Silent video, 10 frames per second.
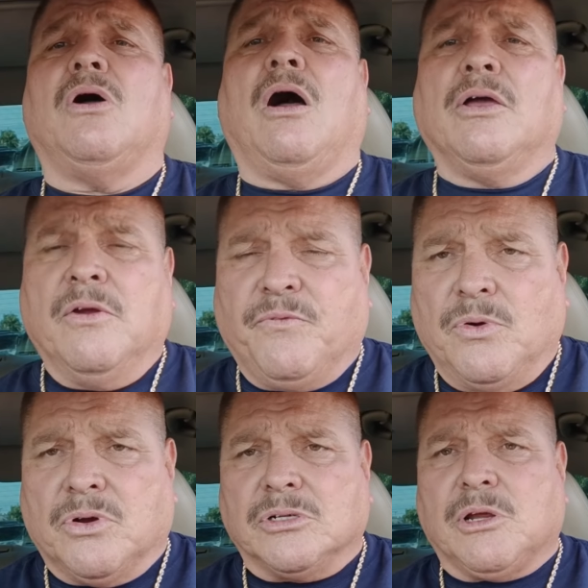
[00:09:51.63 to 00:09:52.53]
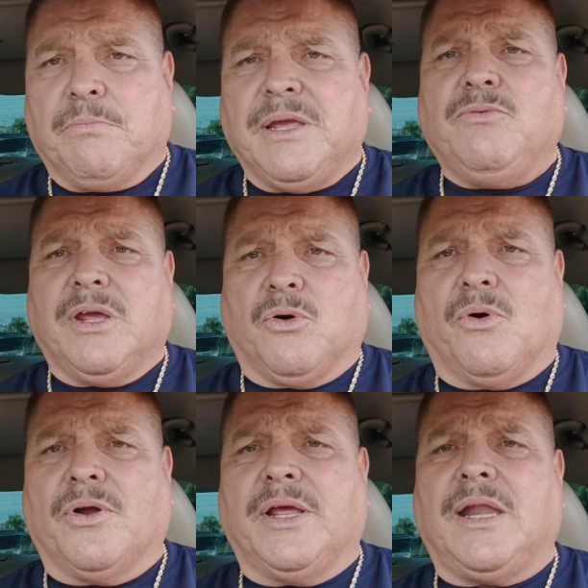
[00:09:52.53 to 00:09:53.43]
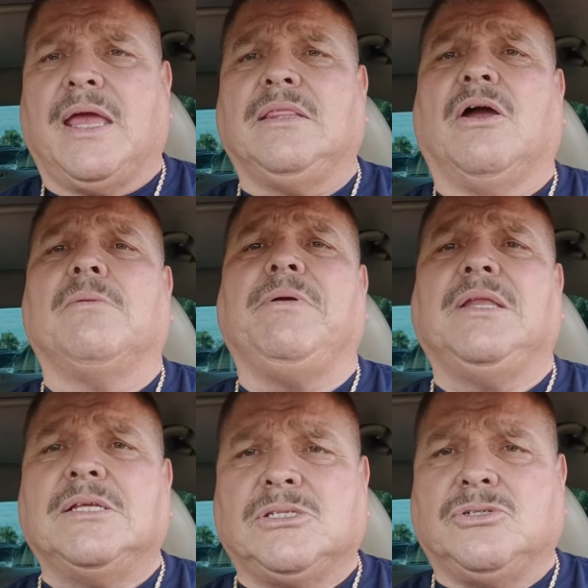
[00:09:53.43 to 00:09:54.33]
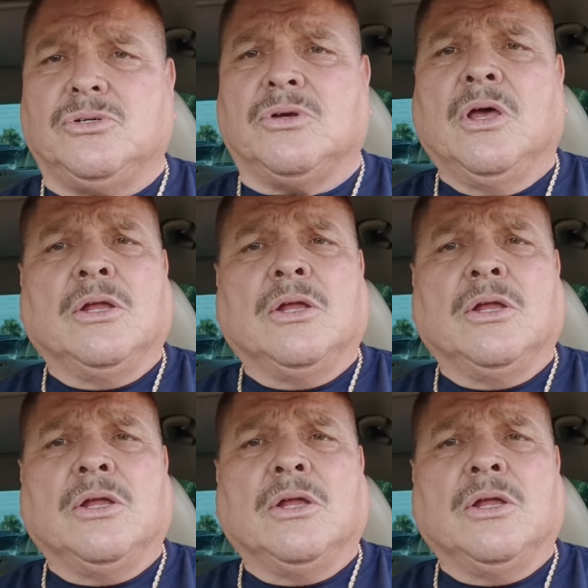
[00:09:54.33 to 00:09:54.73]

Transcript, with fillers: all your phone calls are being recorded and they are being listened to.